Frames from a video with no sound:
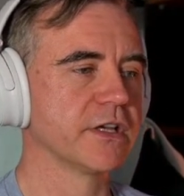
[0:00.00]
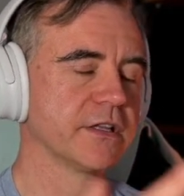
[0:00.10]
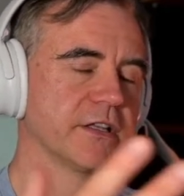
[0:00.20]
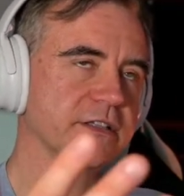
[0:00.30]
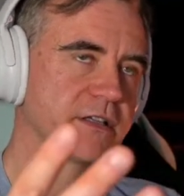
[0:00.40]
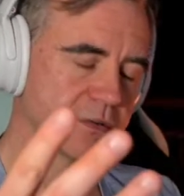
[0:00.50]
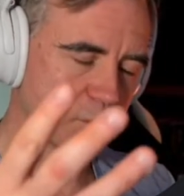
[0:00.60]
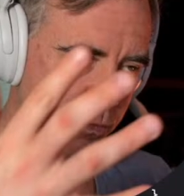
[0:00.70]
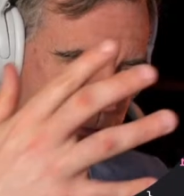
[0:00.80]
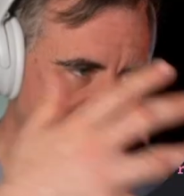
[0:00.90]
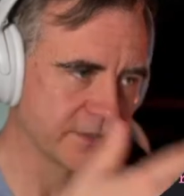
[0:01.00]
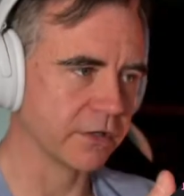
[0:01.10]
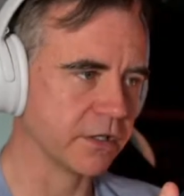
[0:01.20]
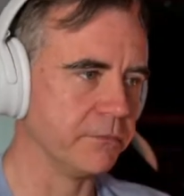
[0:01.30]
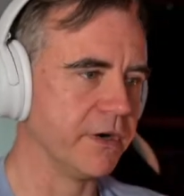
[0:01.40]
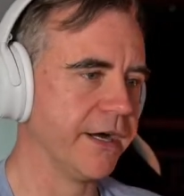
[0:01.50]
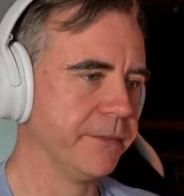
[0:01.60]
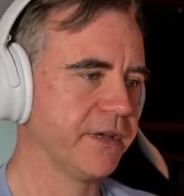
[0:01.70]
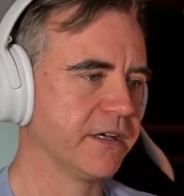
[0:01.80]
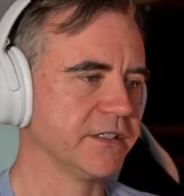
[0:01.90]
It's based on Combine
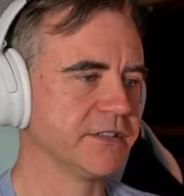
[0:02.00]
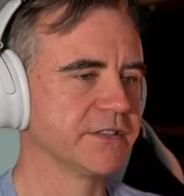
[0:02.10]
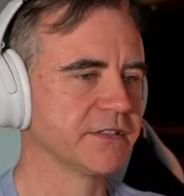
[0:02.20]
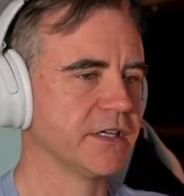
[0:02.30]
because